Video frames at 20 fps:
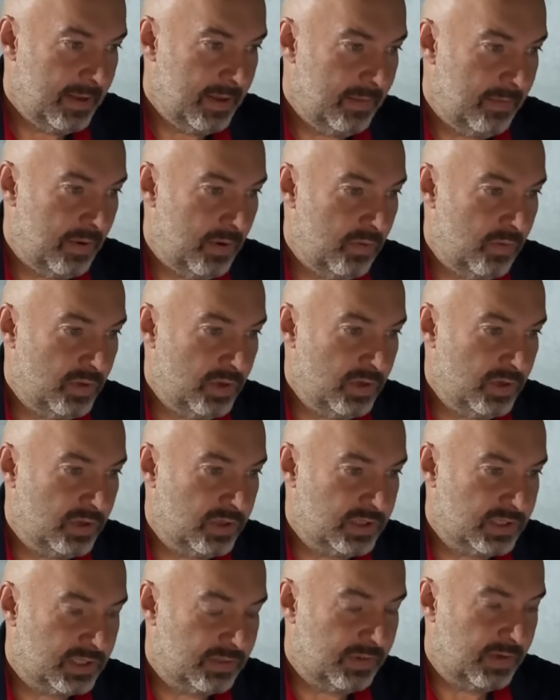But I want to look
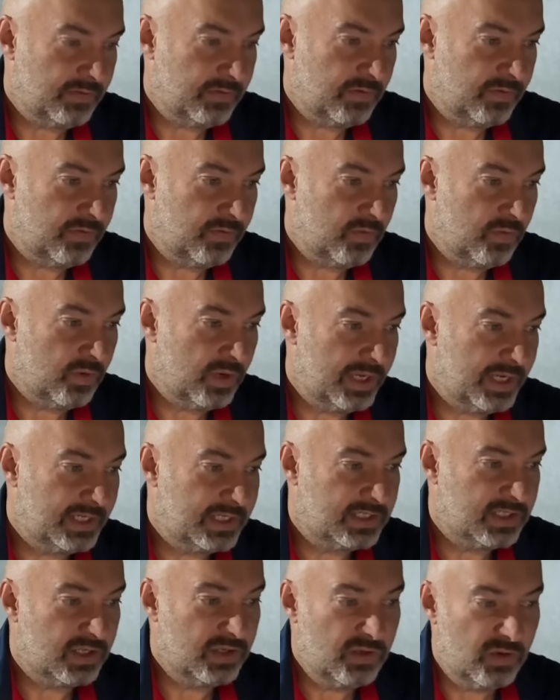at some other 4
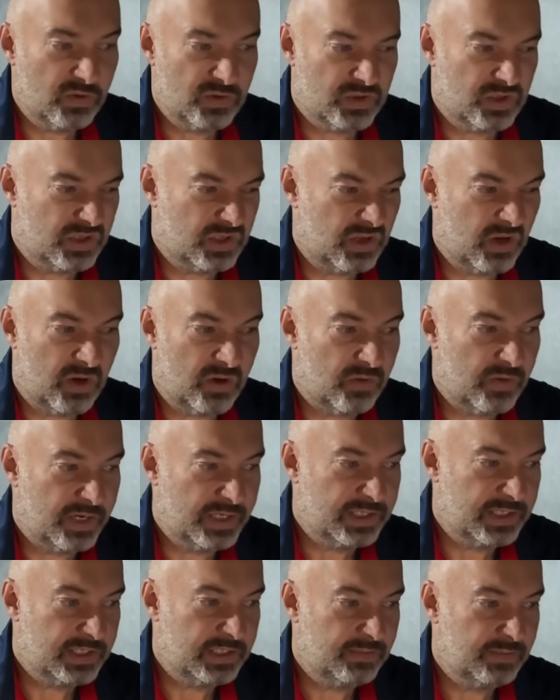litres, and not just
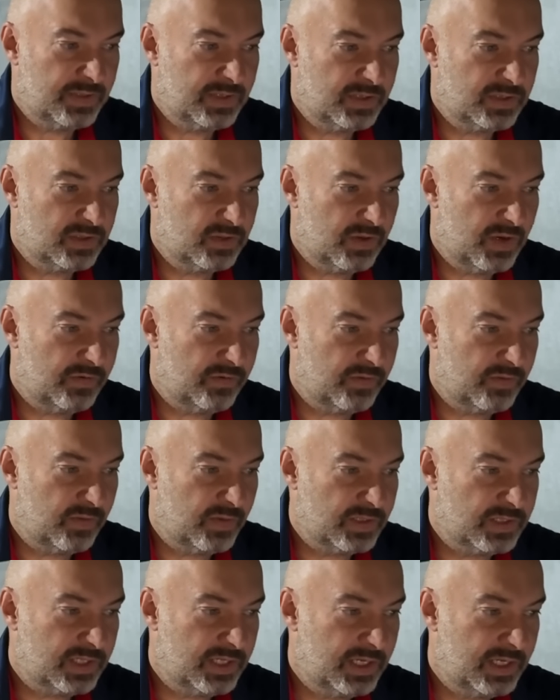RSs, because not
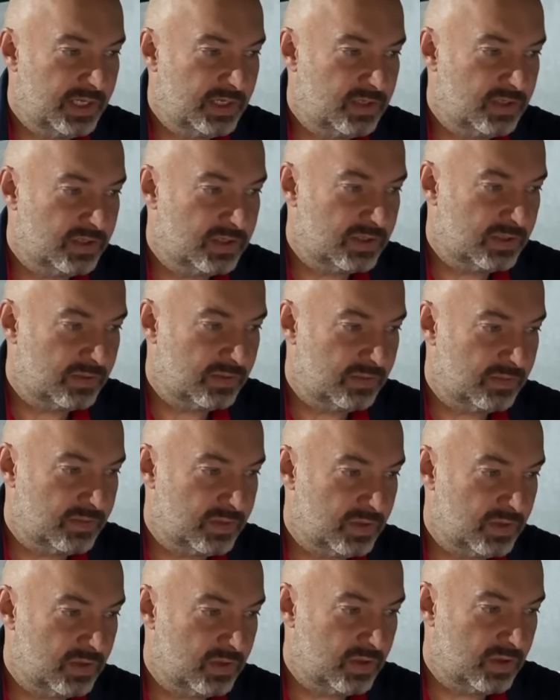everyone's here just to
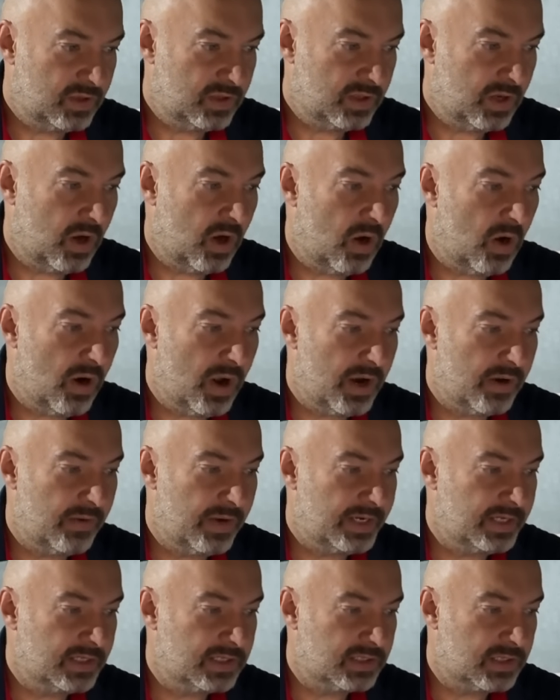look at the higher
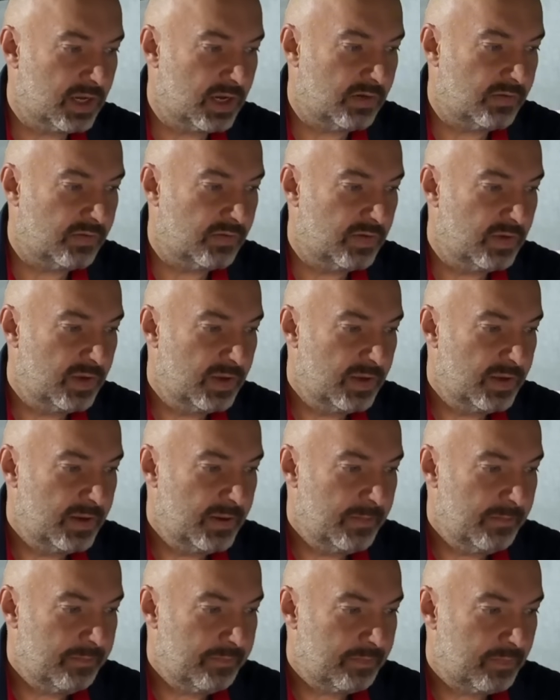end stuff.
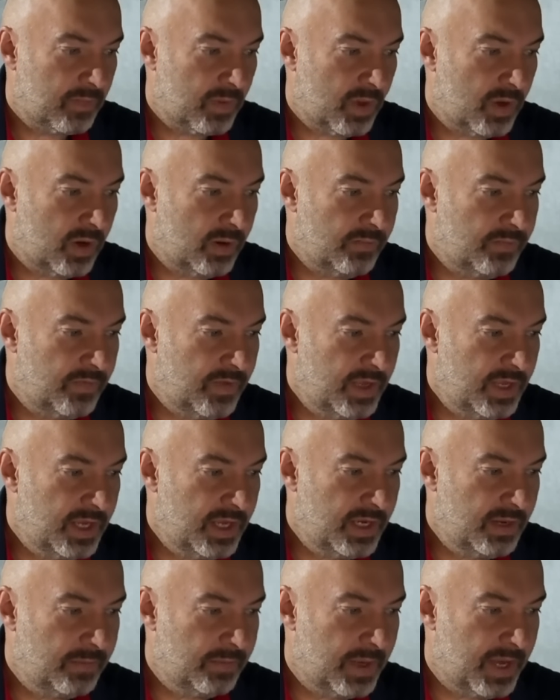I'm
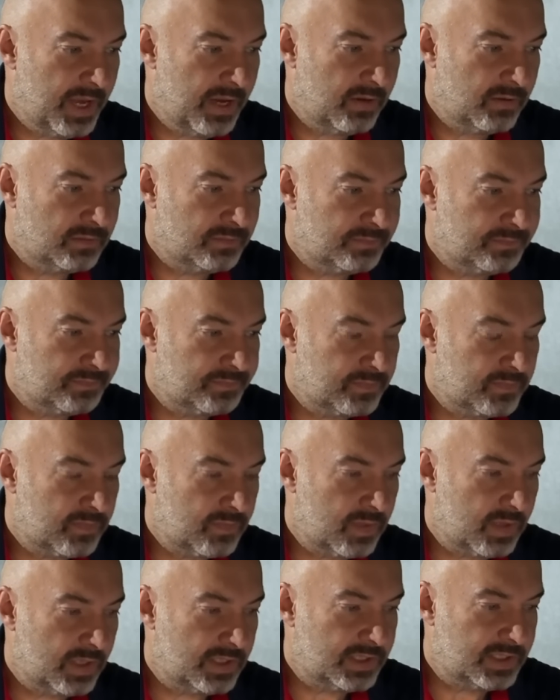thinking about
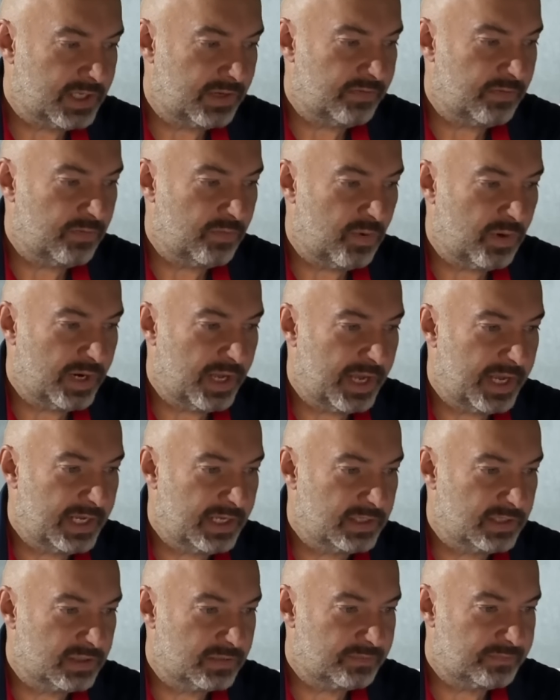
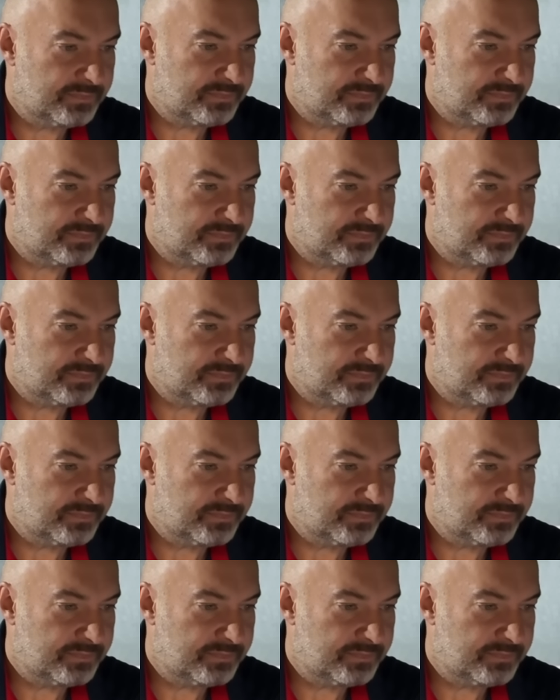718s.